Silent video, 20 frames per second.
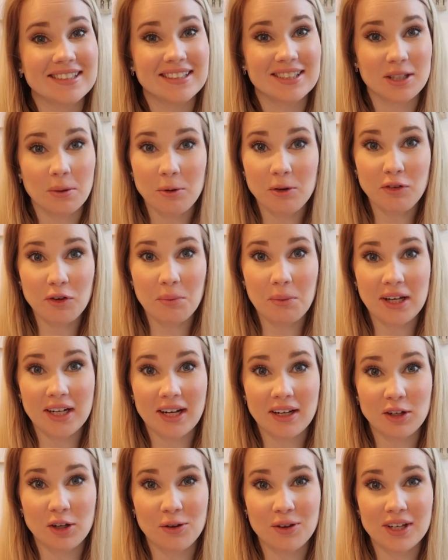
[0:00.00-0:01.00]
Some of you may
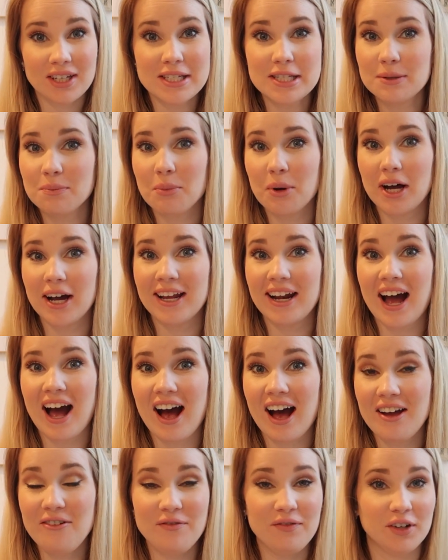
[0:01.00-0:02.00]
not know this, but
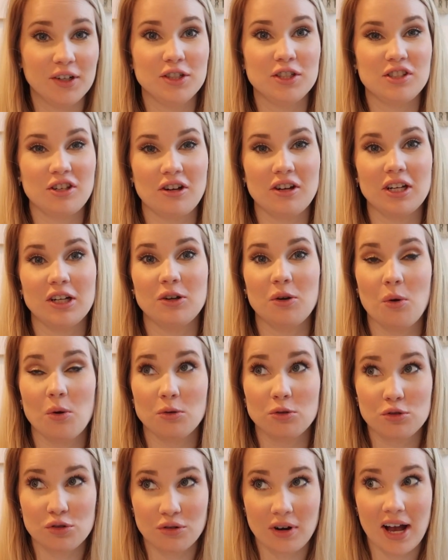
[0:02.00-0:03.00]
I first
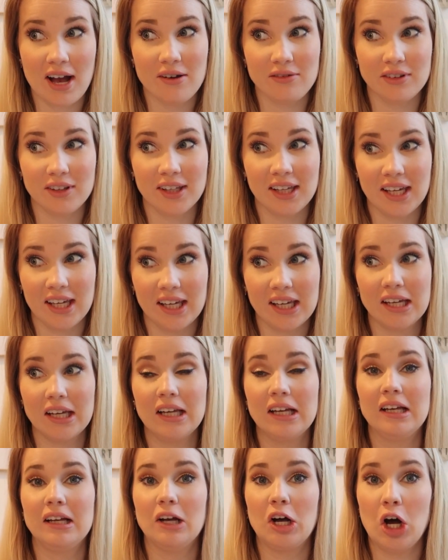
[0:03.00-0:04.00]
started traveling
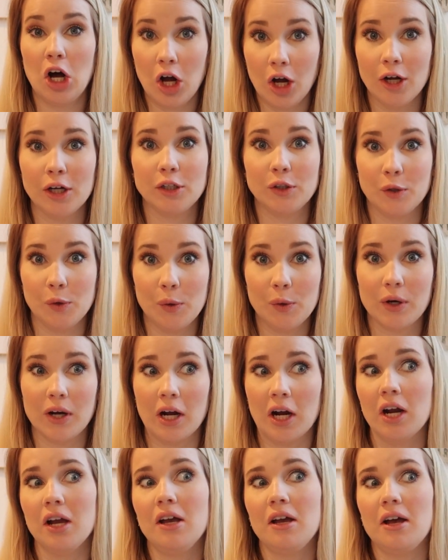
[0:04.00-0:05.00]

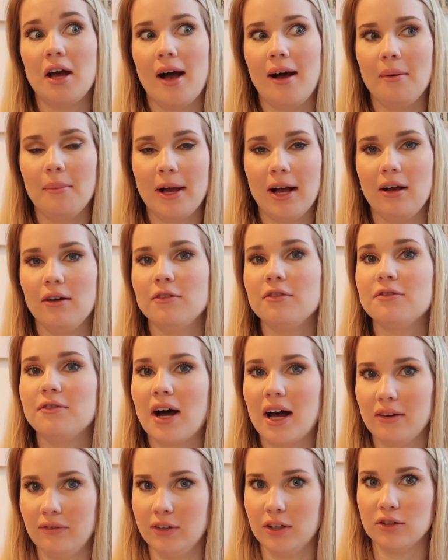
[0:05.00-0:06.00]
hardcore about
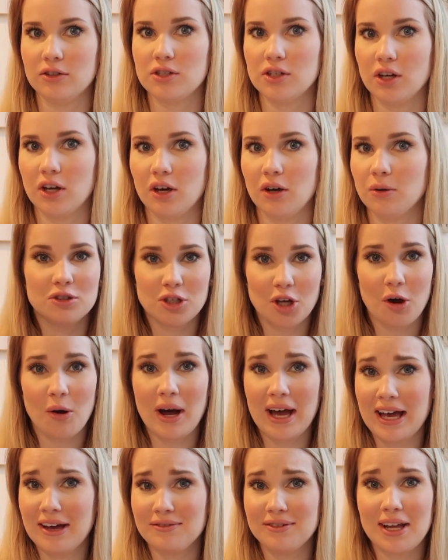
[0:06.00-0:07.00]
5 years ago. So
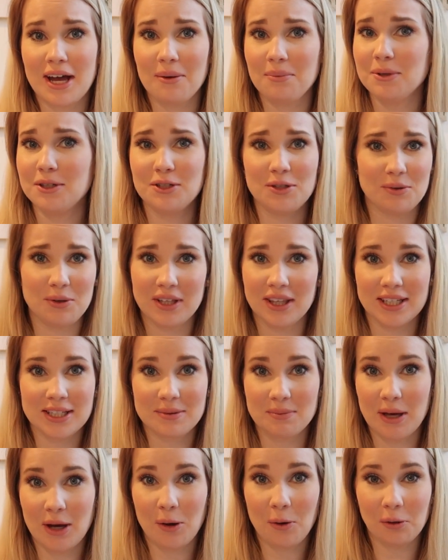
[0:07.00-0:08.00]
I have not been doing
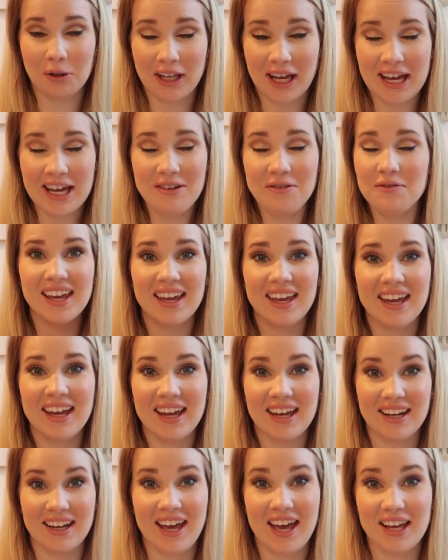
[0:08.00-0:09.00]
this my whole life,
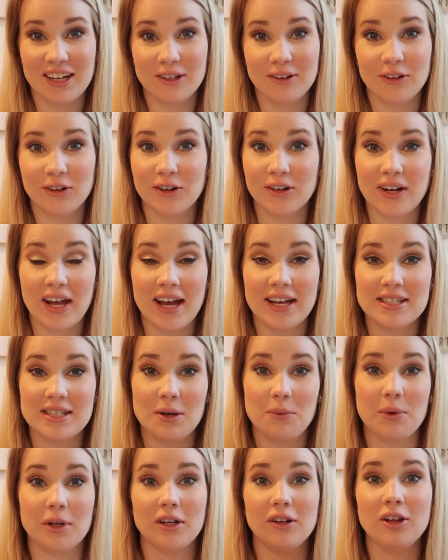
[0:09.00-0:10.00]
and I had to learn as
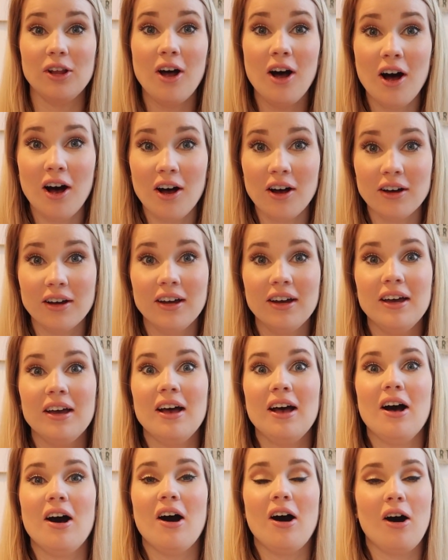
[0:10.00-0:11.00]
I went along
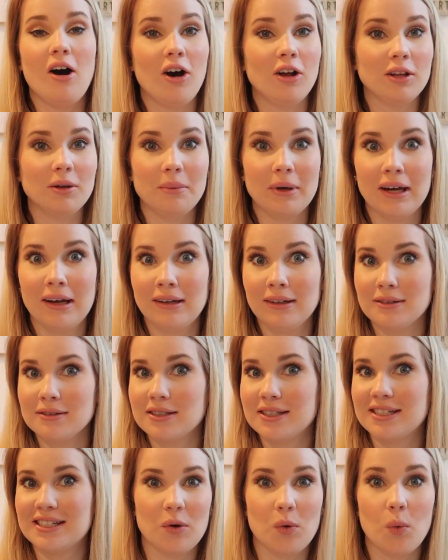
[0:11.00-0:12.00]
all
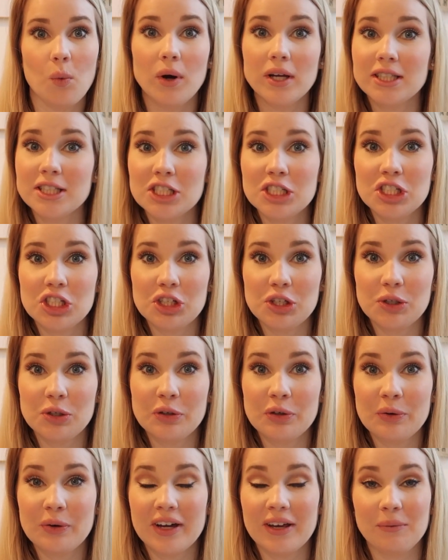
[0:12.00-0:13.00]
about what to
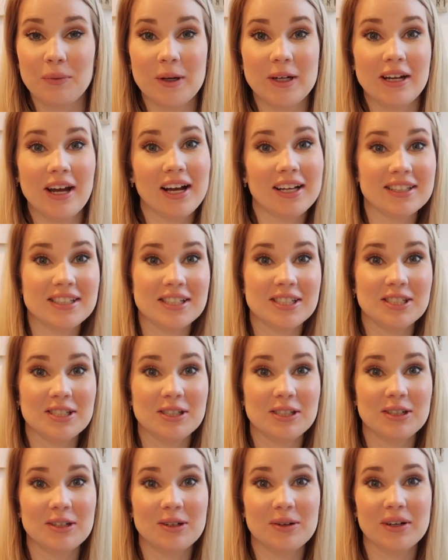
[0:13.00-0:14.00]
do and what not to
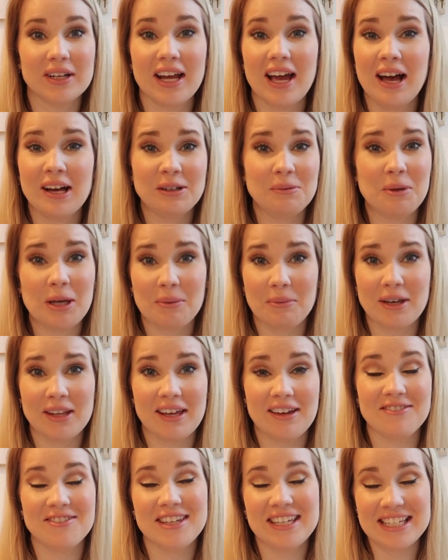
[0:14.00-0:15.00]
do and how to make my
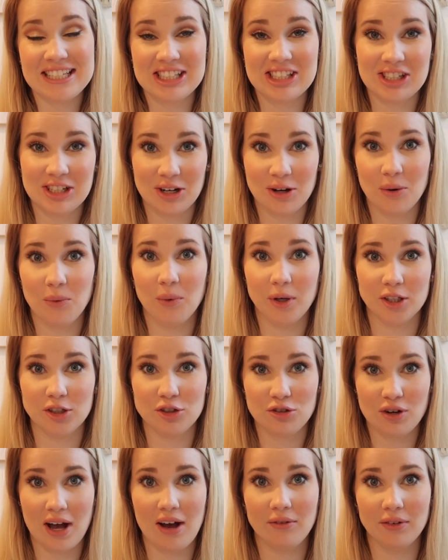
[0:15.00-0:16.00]
life easier when
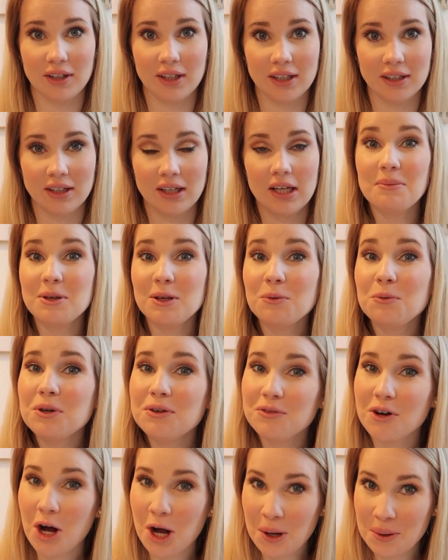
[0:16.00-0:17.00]
traveling. I mean,
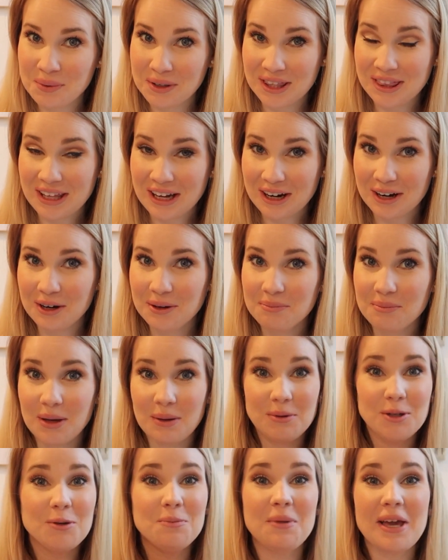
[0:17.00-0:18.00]
we've all been there.
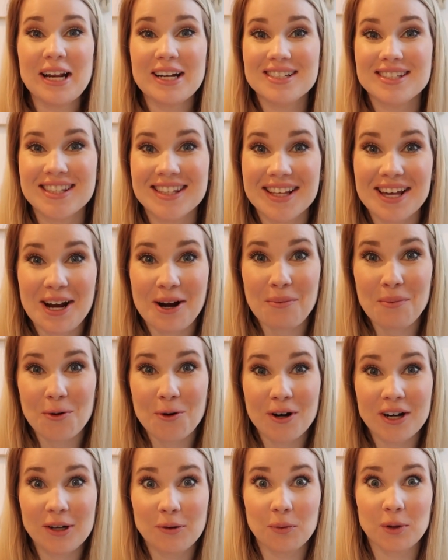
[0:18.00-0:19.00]
Maybe you made it to the
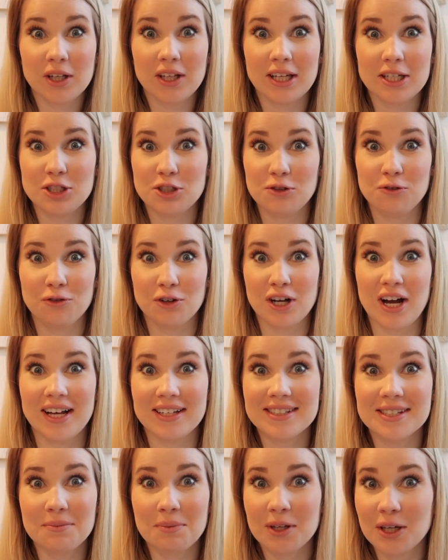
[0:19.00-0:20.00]
airport and realized you
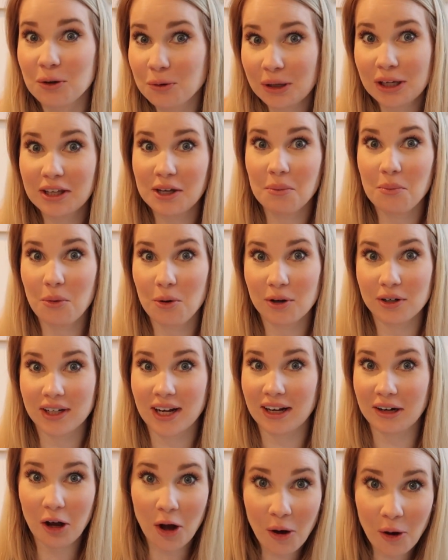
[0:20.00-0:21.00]
forgot something really important
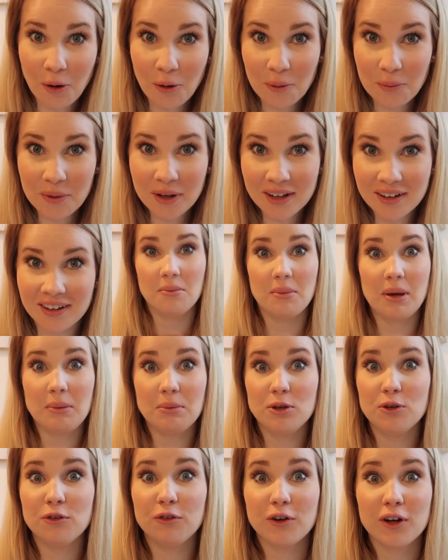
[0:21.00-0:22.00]
at home.
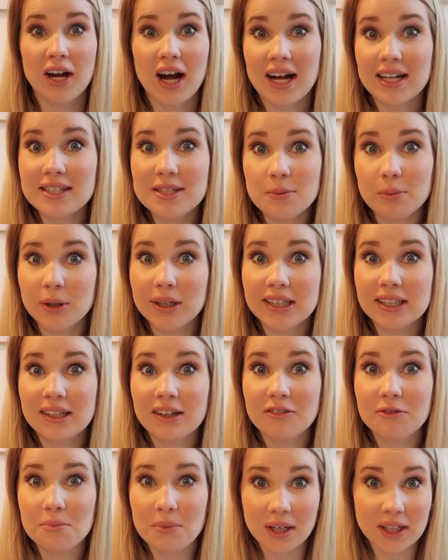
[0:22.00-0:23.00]
Maybe you forgot to bring
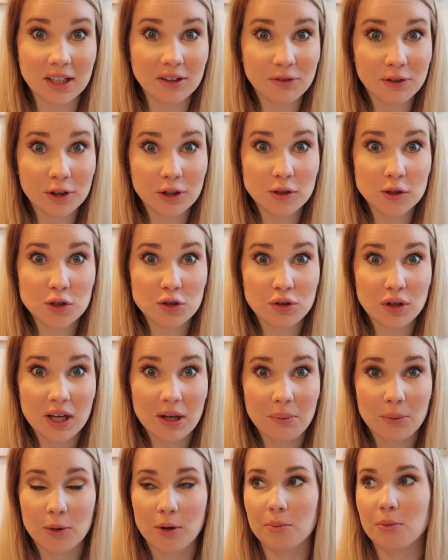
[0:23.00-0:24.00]
enough money for your
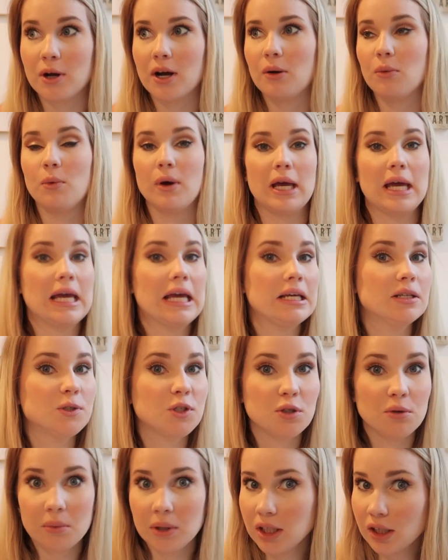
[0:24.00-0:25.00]
trip or brought way
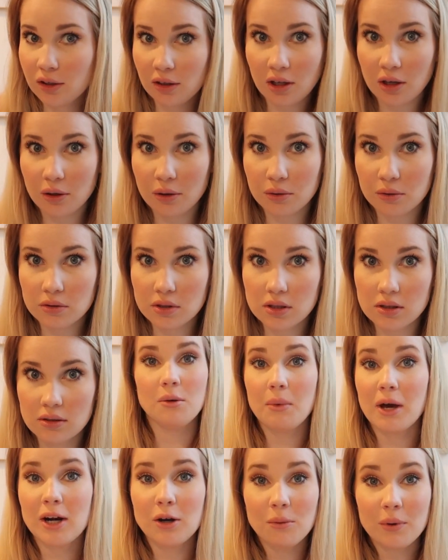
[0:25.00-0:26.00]
too many clothes.
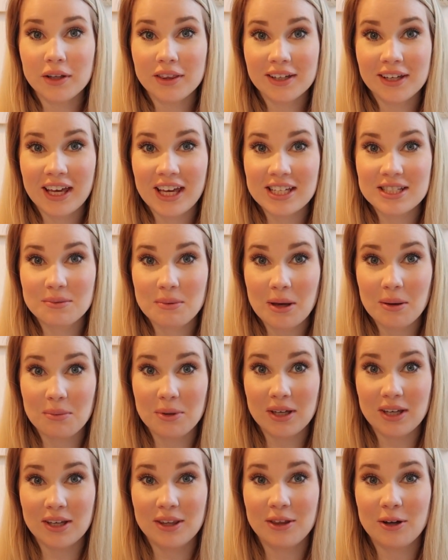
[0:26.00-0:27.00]
No matter what the case may
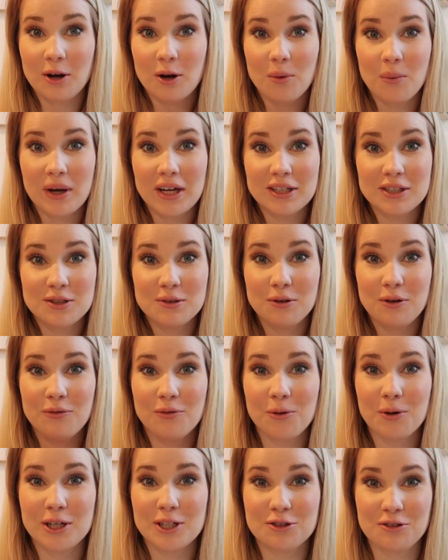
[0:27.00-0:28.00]
be, there are ways to
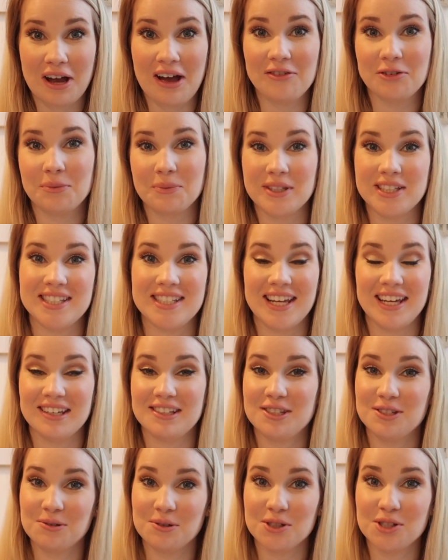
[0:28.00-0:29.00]
avoid travel
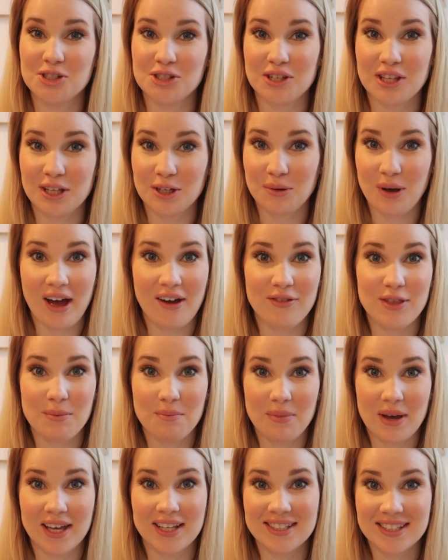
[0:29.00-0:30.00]
mistakes to ensure that you have
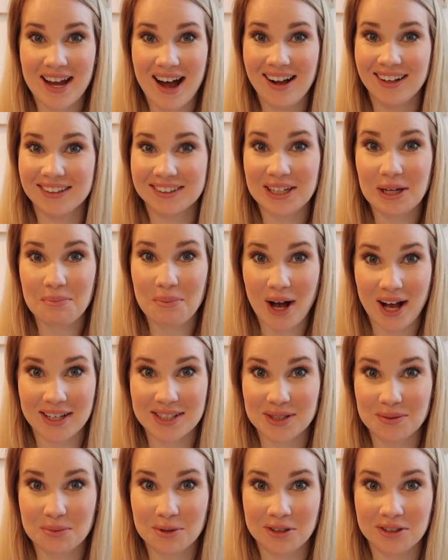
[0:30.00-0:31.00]
the best holiday
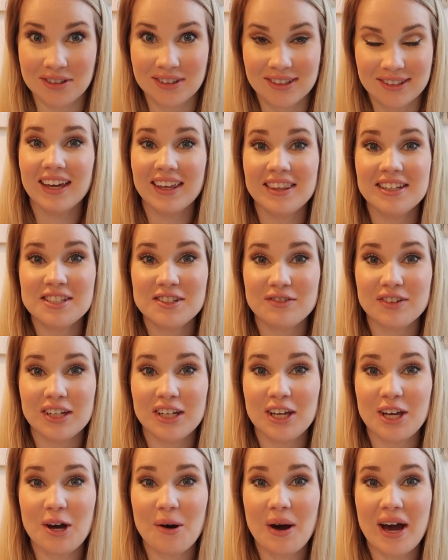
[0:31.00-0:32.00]
possible. In this
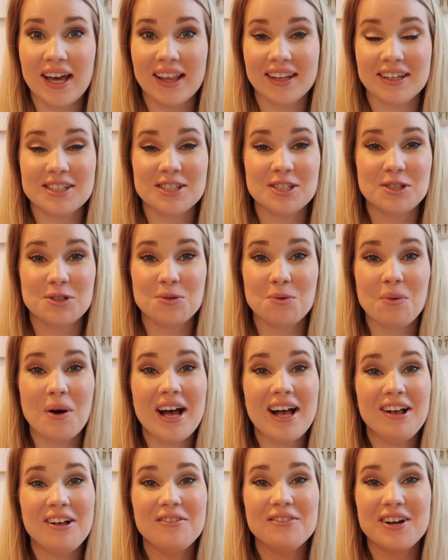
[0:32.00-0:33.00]
video, I list
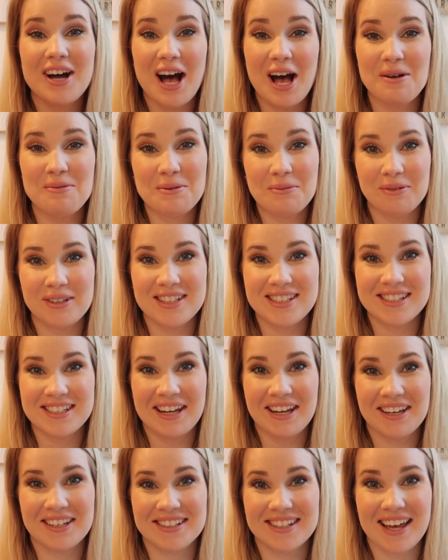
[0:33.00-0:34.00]
12 common
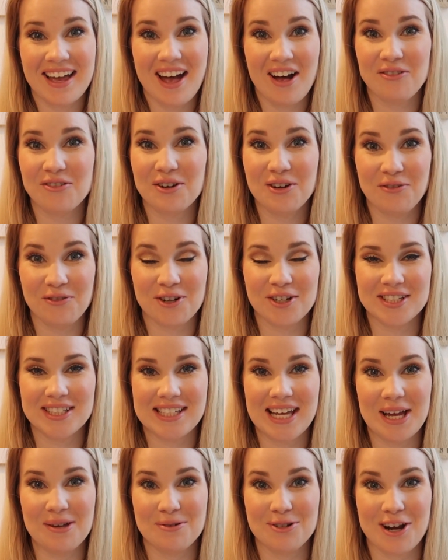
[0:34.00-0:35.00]
mistakes that every
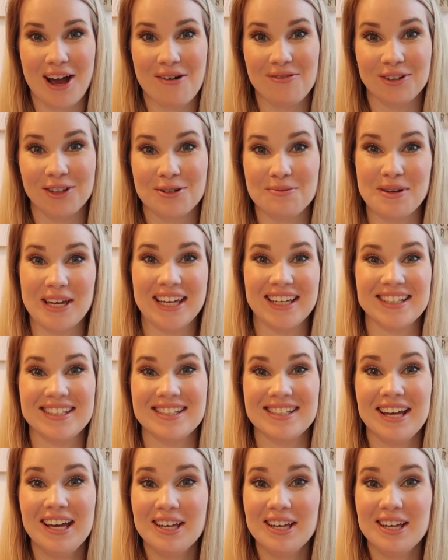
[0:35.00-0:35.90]
first-time traveler makes.